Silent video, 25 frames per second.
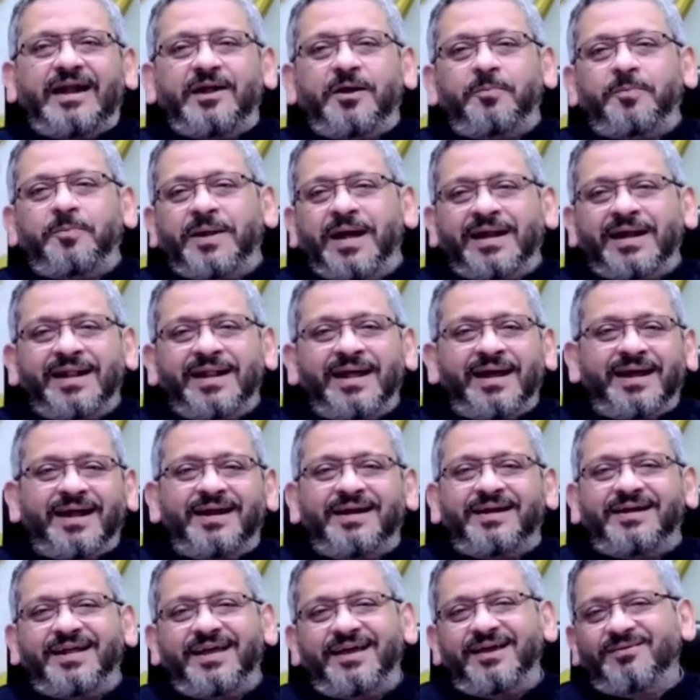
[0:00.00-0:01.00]
technical
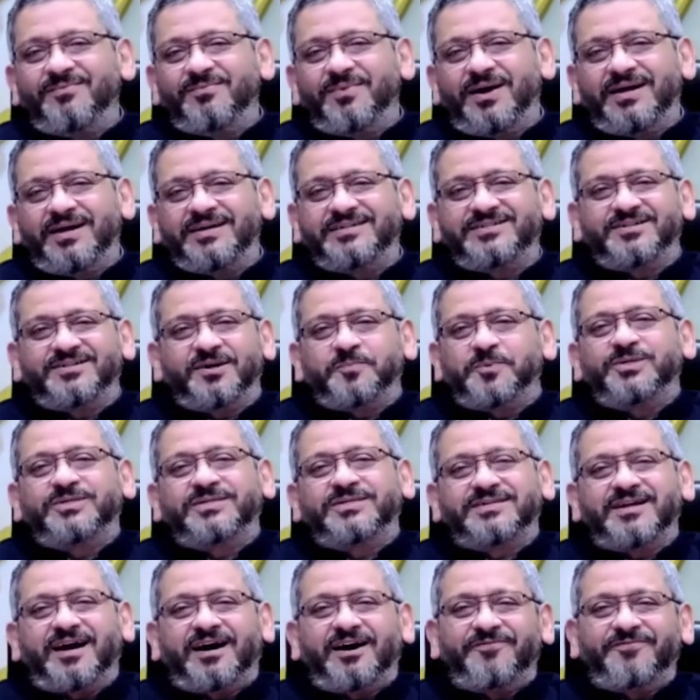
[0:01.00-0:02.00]
team and support
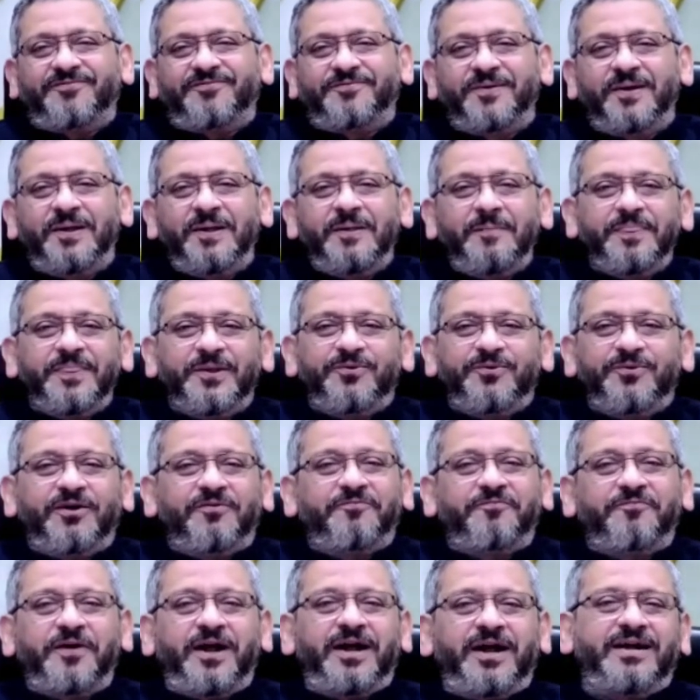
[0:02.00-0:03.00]
staff would have
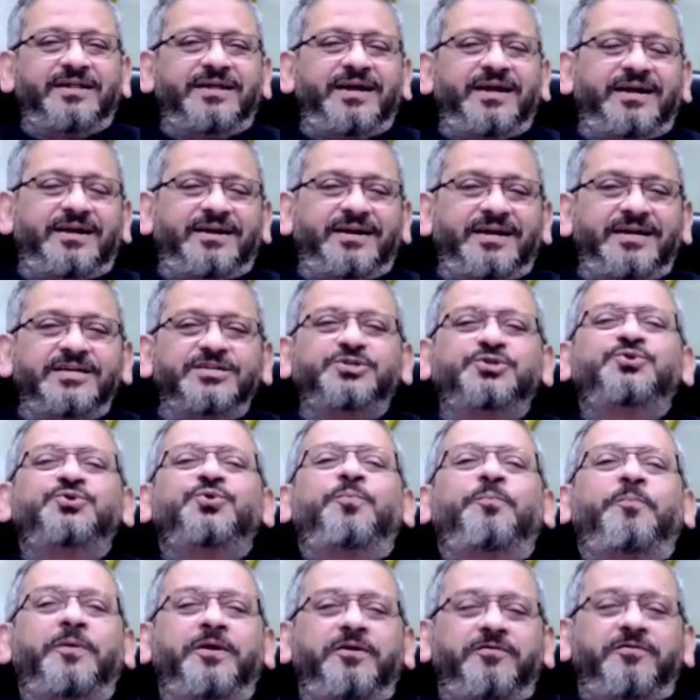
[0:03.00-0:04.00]
felt that it is too
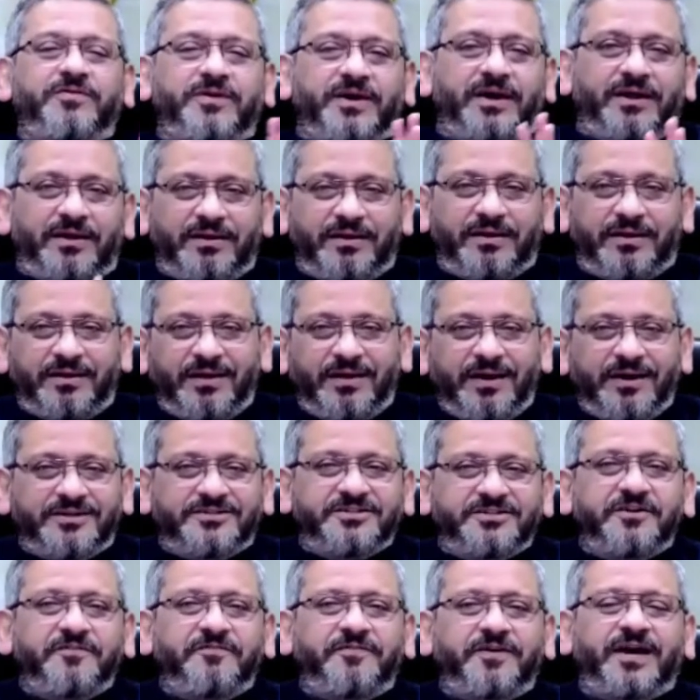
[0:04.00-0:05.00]
trivial
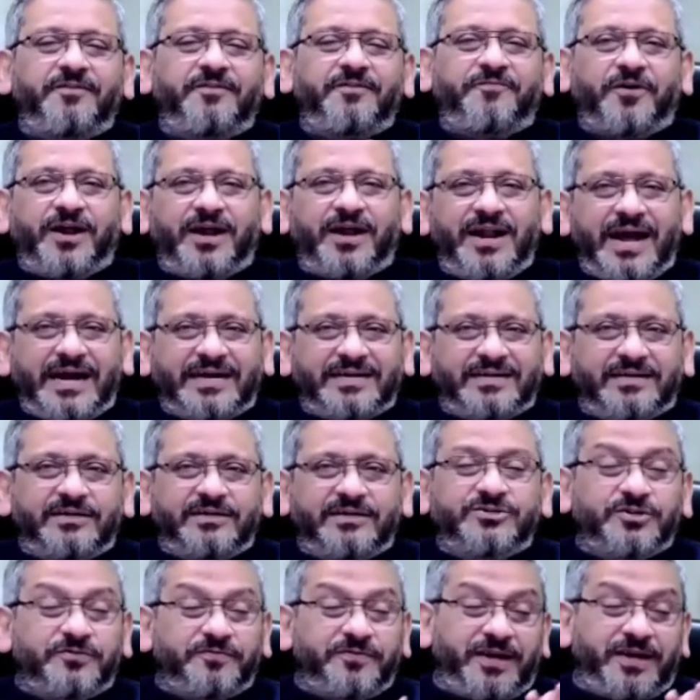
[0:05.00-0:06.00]
an
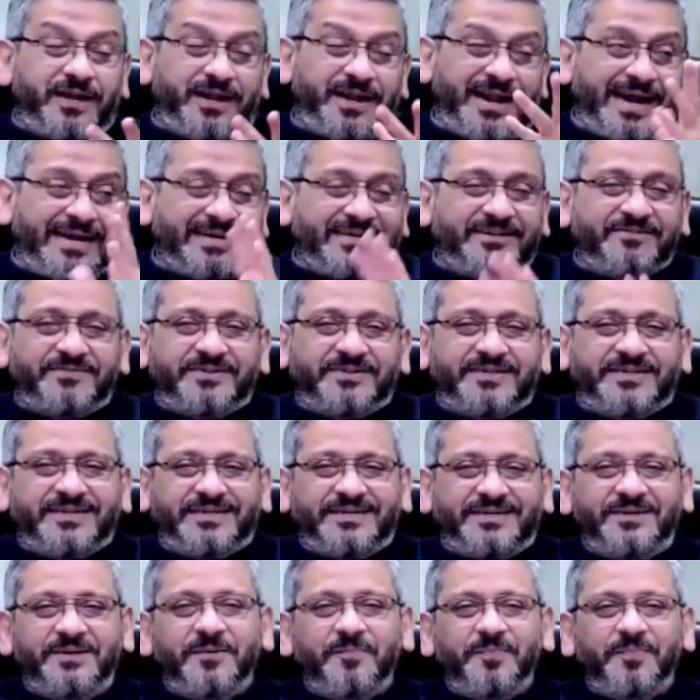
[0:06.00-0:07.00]

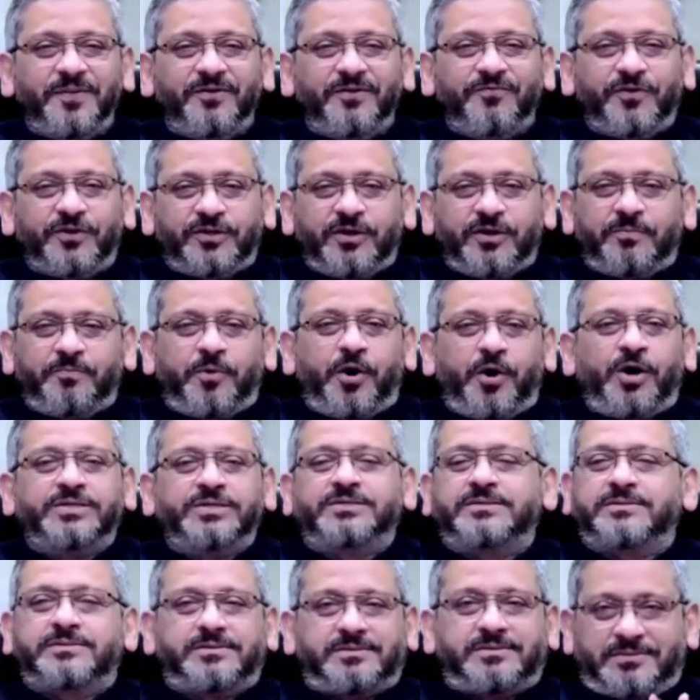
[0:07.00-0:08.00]
activity for the
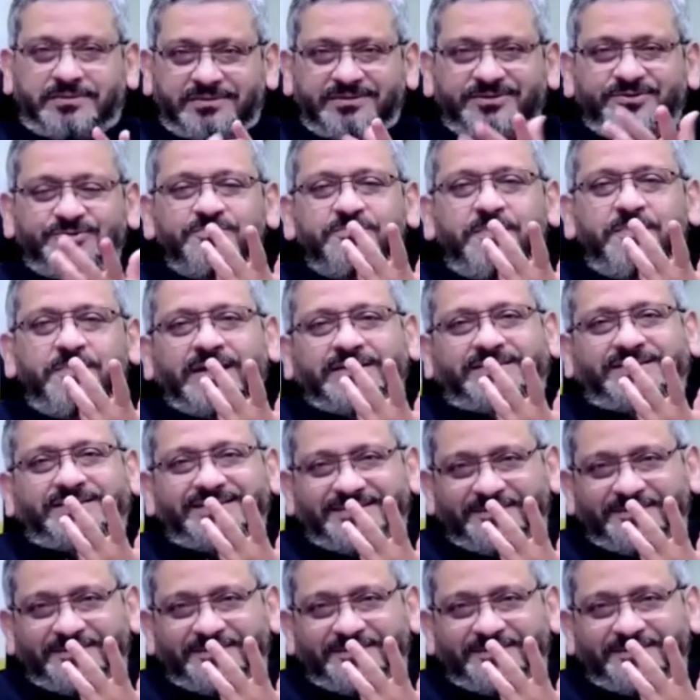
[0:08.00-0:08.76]
boss to master.